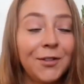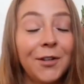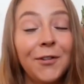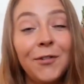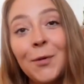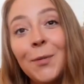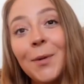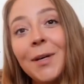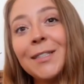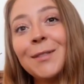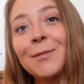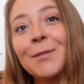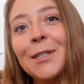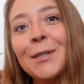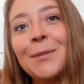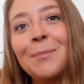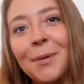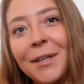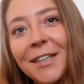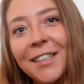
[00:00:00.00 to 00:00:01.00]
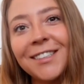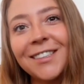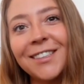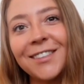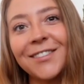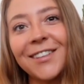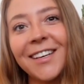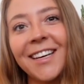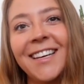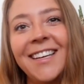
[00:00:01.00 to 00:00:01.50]
So if you want some good books
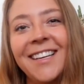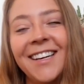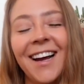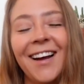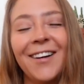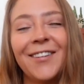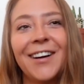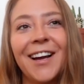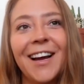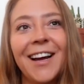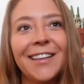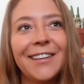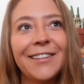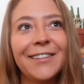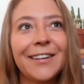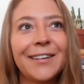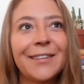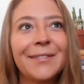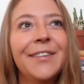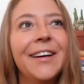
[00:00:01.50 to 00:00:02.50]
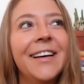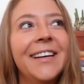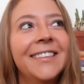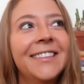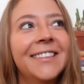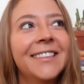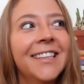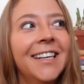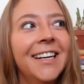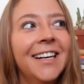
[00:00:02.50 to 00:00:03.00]
to read, I would highly
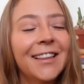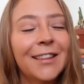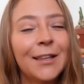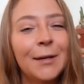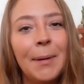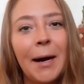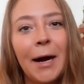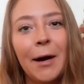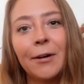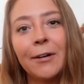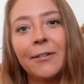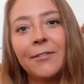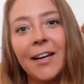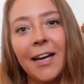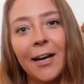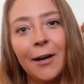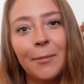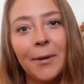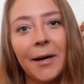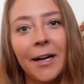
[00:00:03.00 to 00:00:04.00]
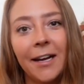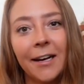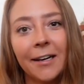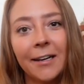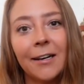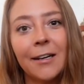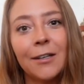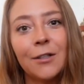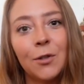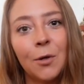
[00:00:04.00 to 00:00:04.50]
recommend The Power of Now by
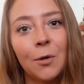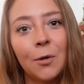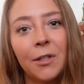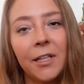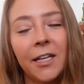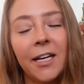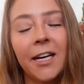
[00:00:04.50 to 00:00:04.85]
Eckhart Tolle.